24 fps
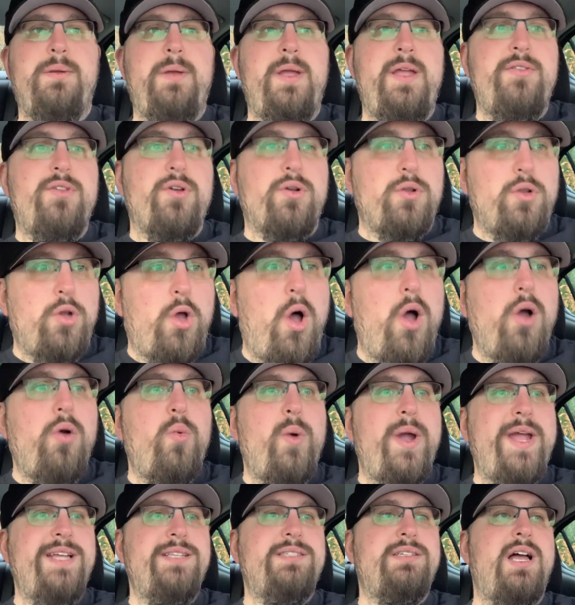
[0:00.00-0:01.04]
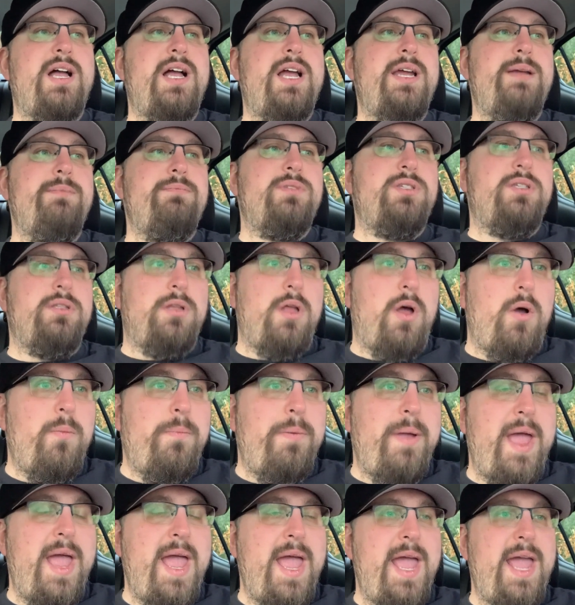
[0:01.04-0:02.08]
Either long wait times, low
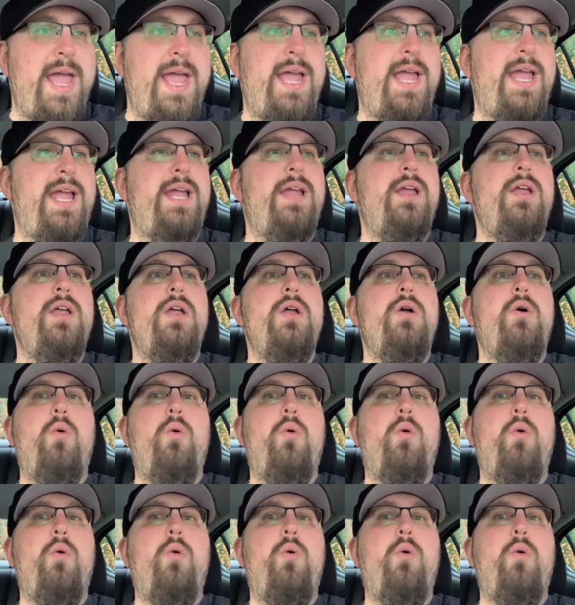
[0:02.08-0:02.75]
pay,